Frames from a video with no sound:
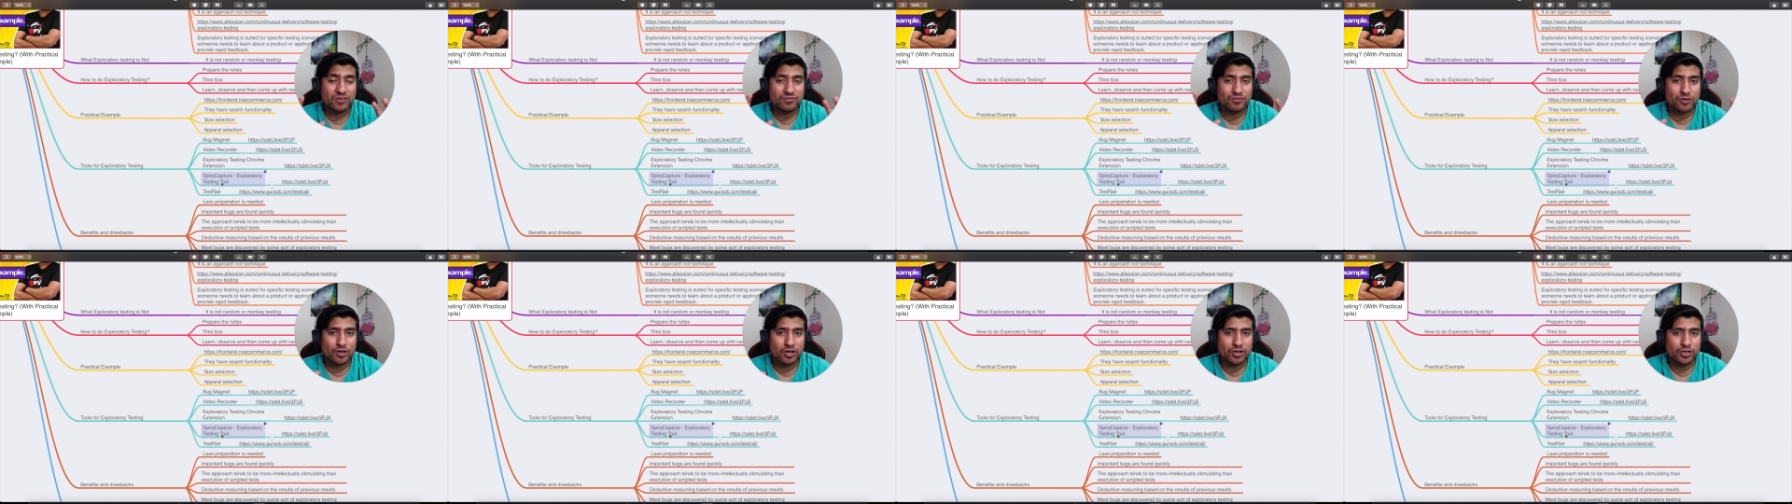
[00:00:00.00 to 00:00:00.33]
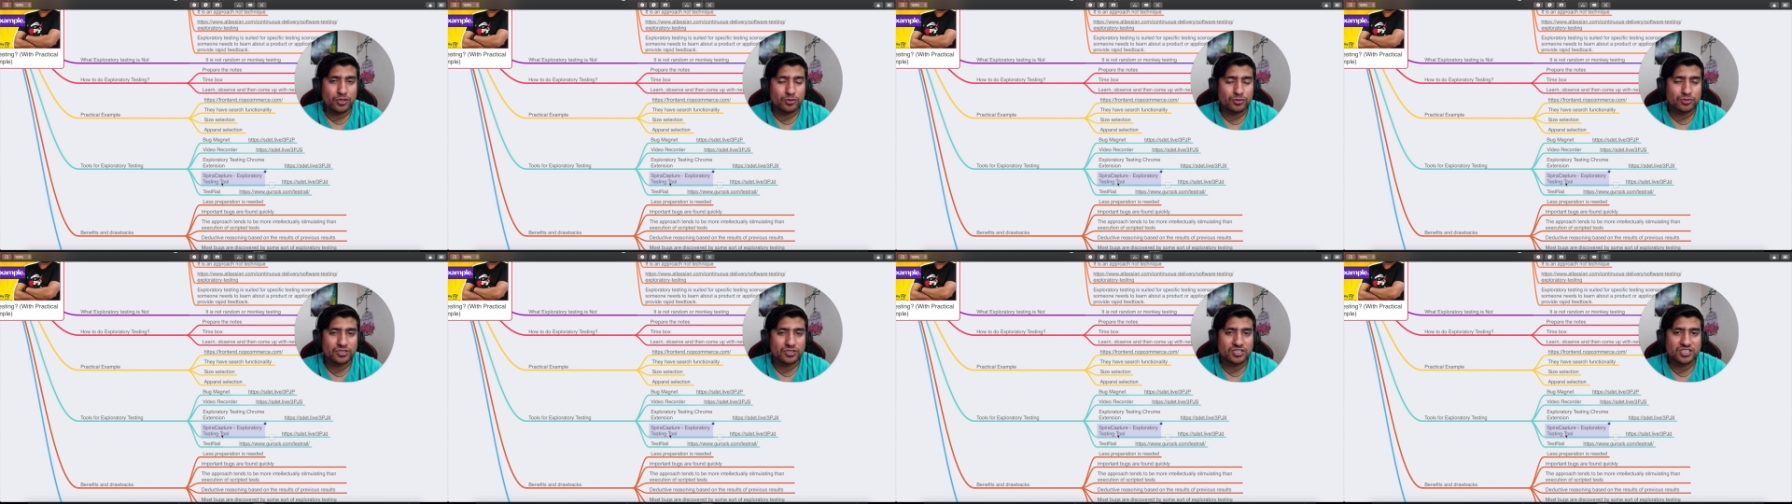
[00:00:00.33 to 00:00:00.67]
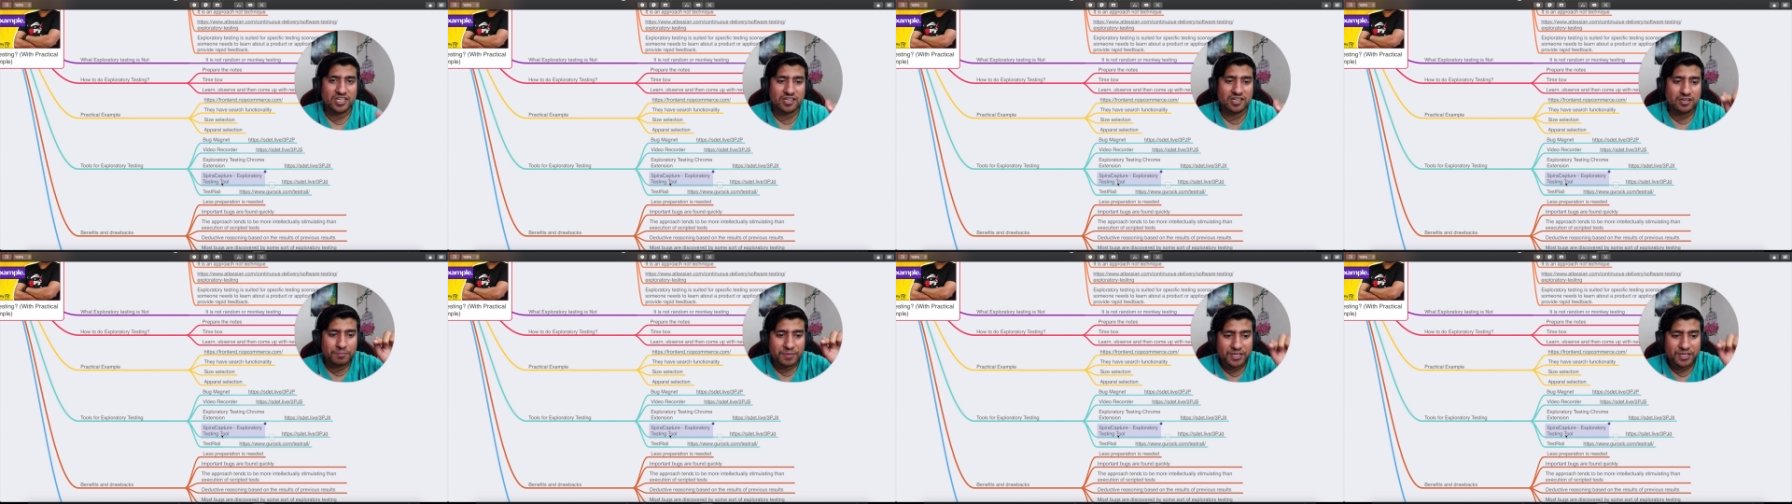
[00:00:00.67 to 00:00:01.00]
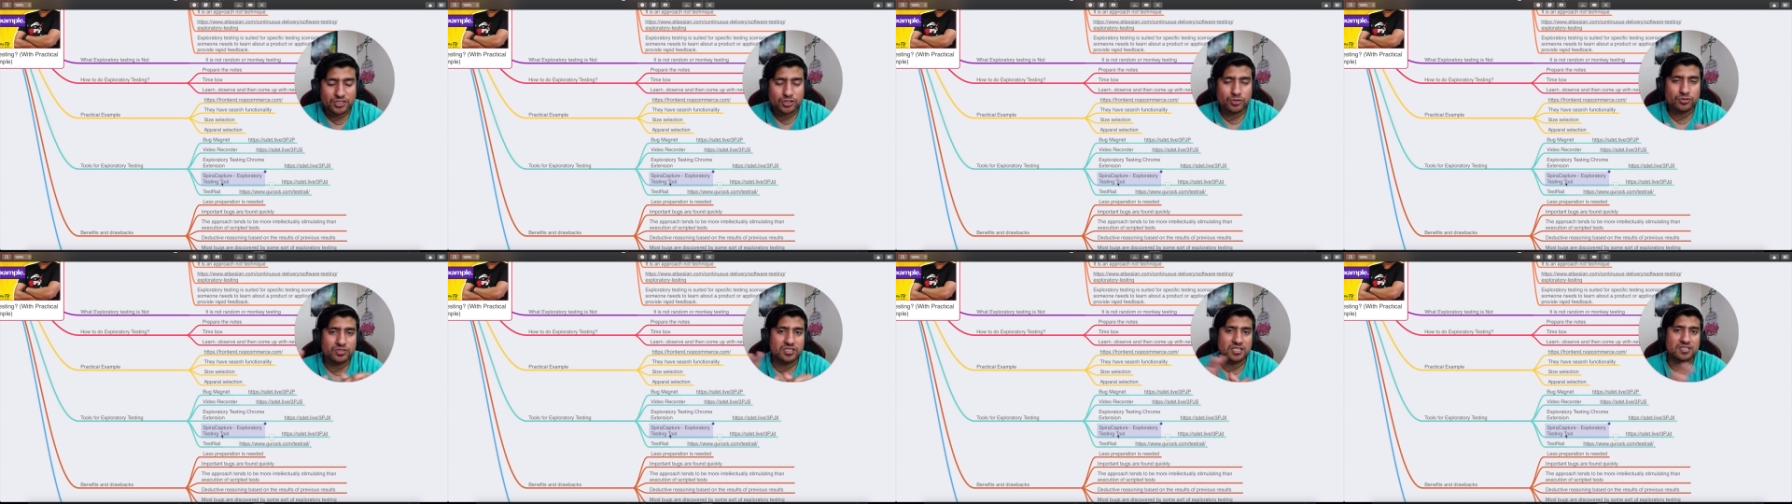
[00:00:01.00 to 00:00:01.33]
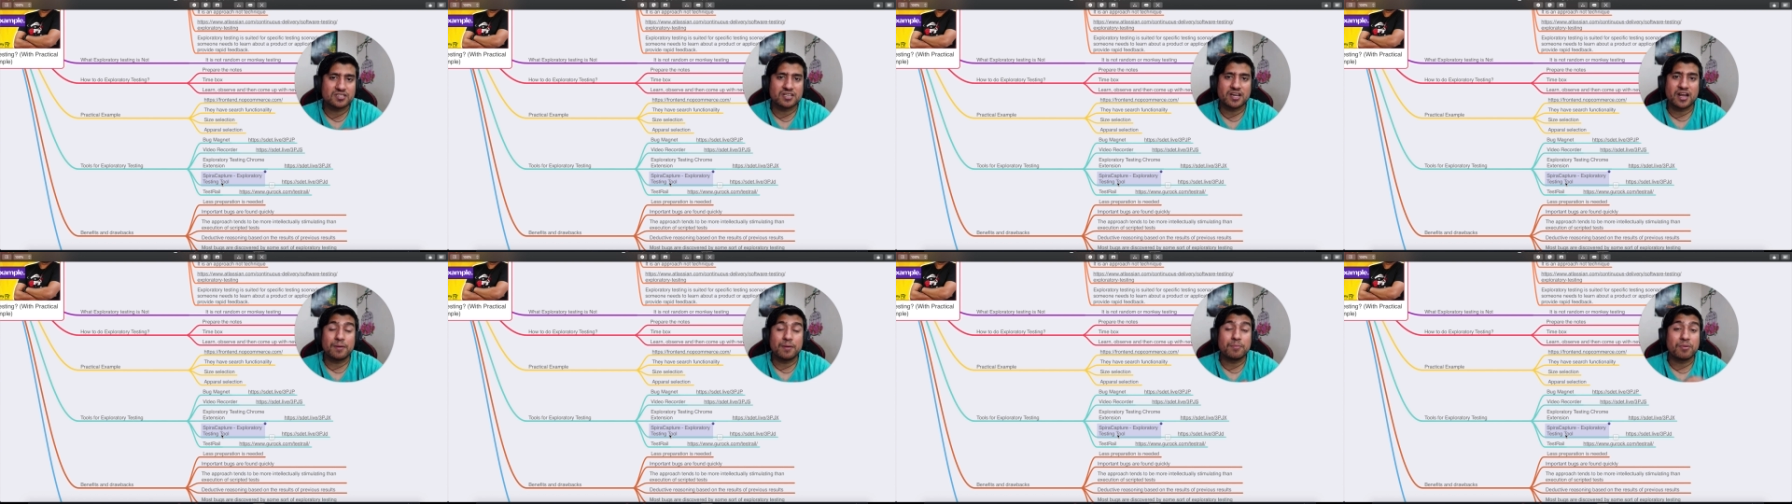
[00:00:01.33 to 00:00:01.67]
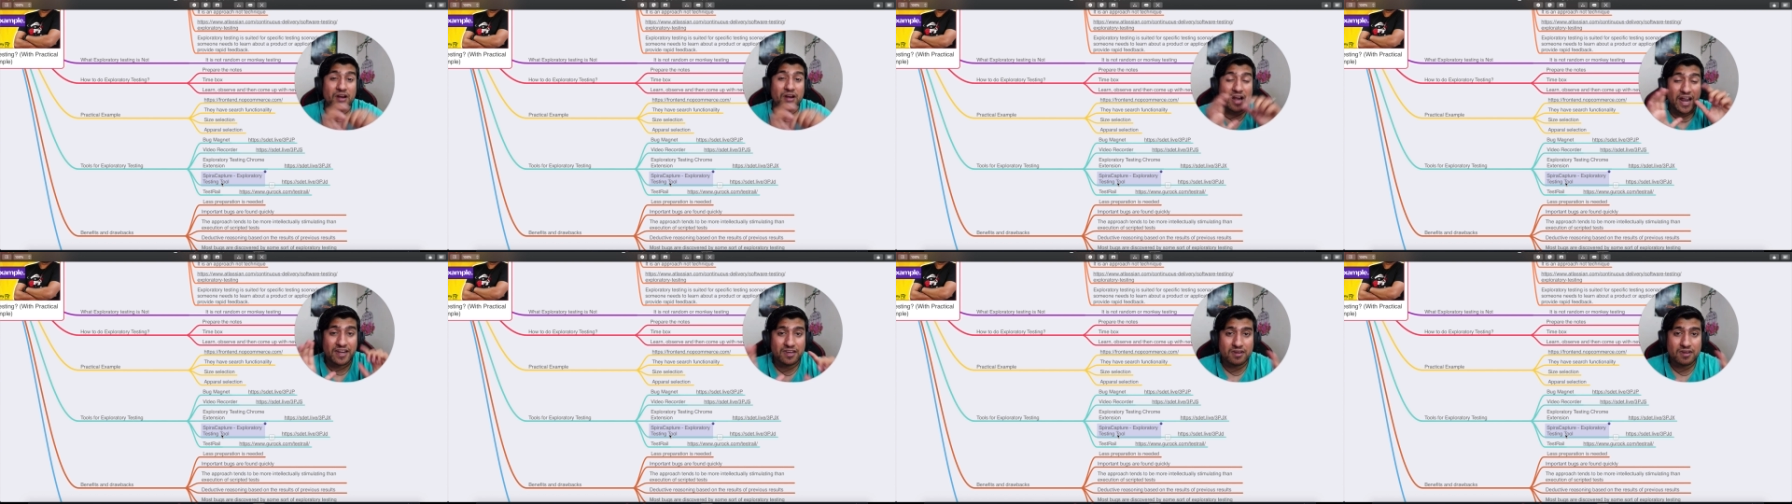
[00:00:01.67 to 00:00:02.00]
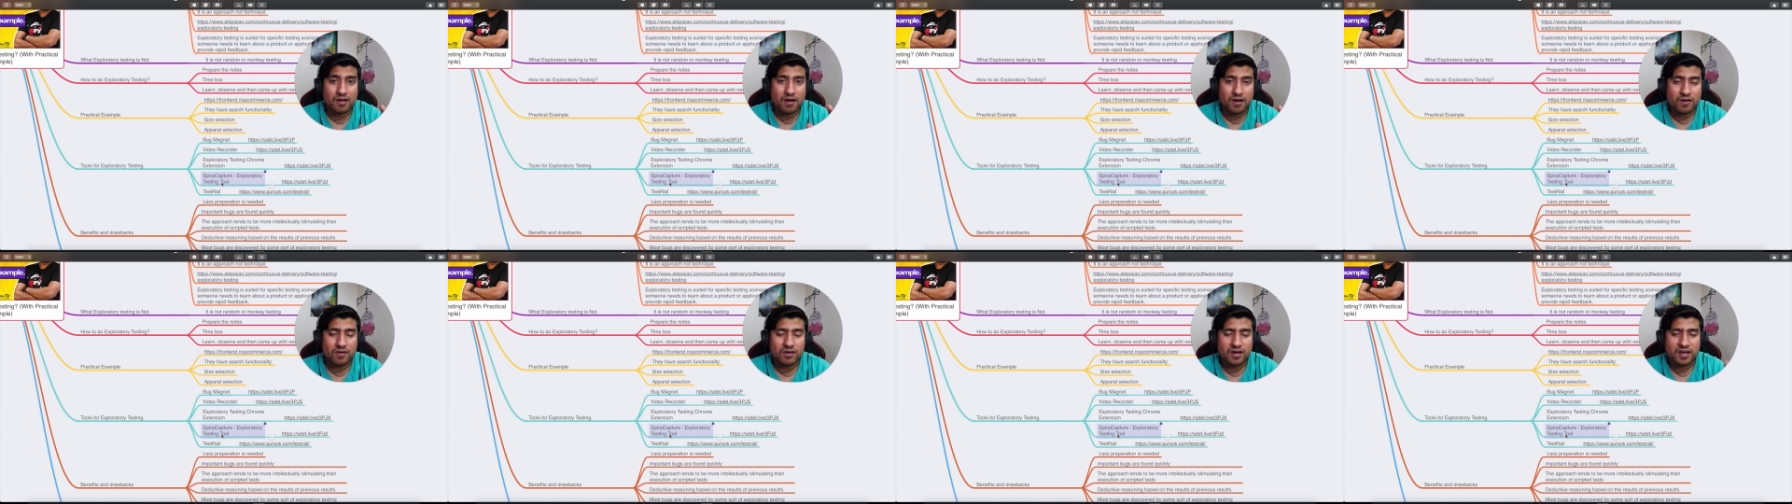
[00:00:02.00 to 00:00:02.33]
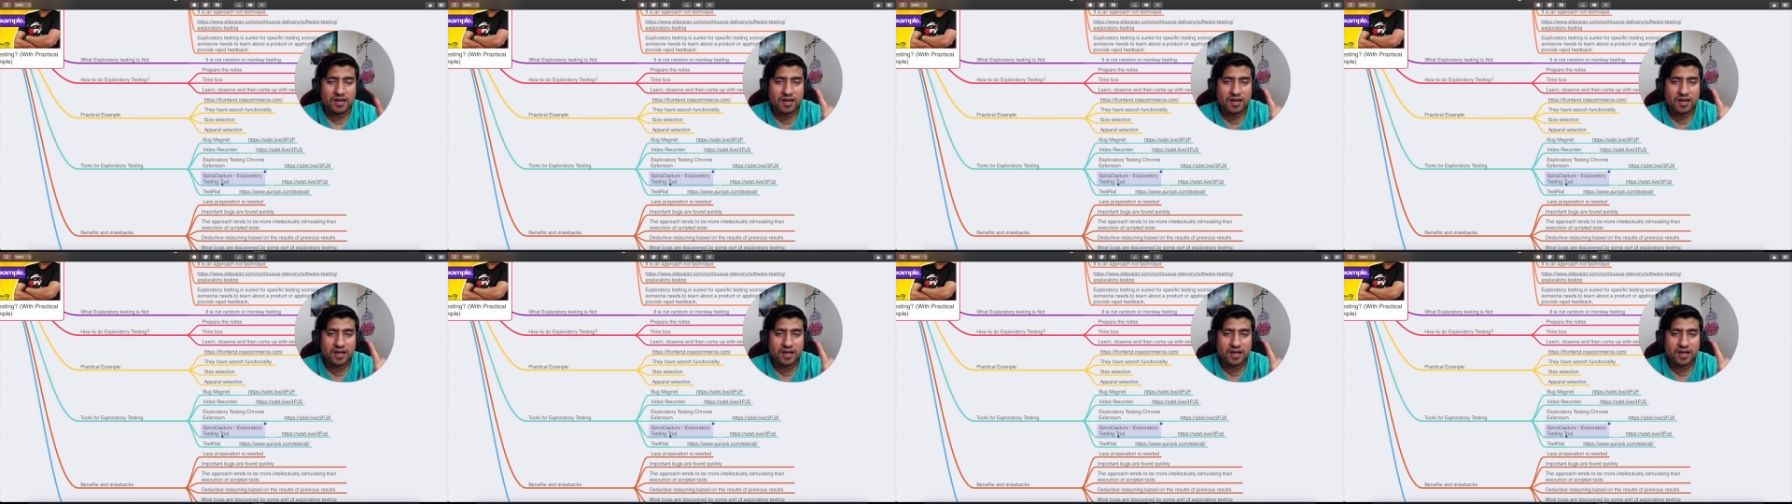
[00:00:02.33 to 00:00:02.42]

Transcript: if you are new to the channel, make sure to subscribe right now